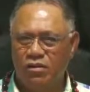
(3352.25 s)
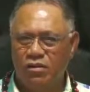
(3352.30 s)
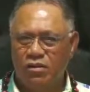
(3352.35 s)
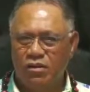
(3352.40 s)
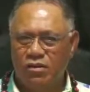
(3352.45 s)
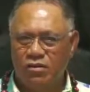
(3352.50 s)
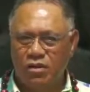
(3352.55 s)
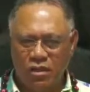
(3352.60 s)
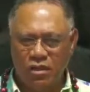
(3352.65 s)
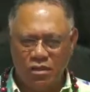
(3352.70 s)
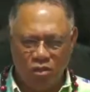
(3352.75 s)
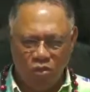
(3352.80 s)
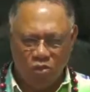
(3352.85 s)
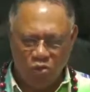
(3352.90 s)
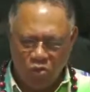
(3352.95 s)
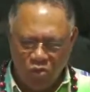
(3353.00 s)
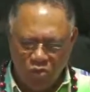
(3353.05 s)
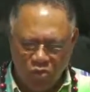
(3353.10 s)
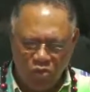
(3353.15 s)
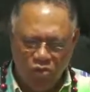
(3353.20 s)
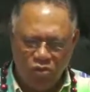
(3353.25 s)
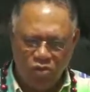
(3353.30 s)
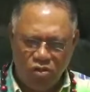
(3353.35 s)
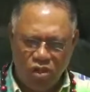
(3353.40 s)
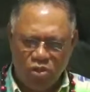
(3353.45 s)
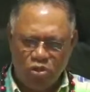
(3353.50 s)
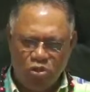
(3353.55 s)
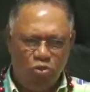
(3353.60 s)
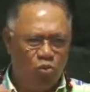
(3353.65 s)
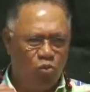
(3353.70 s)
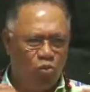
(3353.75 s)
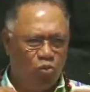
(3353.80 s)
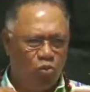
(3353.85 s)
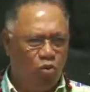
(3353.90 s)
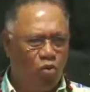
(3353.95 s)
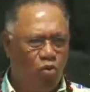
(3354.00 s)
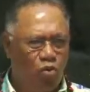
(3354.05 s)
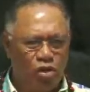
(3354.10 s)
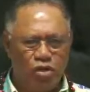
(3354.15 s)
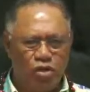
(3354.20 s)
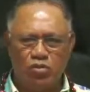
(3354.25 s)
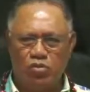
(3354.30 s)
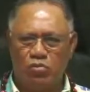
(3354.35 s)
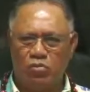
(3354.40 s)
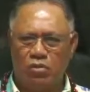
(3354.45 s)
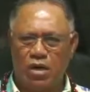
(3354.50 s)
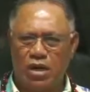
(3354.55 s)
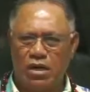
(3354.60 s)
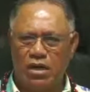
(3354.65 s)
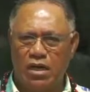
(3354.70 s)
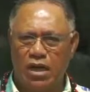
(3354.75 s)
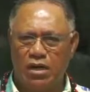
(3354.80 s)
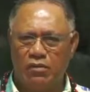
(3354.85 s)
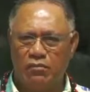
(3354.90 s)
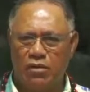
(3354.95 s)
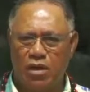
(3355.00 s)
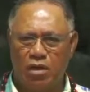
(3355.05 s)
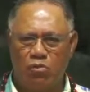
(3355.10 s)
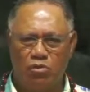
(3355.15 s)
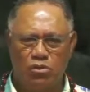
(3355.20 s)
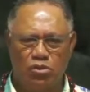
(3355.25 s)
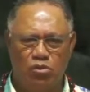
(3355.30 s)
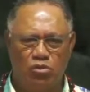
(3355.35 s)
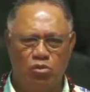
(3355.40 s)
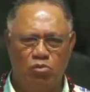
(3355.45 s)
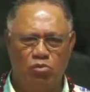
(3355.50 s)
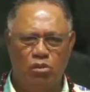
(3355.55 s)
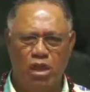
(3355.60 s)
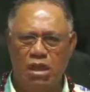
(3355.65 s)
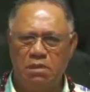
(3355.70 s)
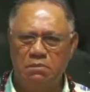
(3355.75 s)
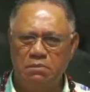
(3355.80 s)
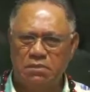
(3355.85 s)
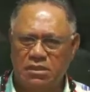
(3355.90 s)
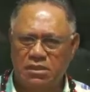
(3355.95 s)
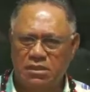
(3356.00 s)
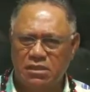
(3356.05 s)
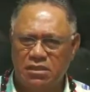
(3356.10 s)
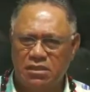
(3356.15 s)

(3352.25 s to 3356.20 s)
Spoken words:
Thank the Lord that you walk into my life. I was so empty.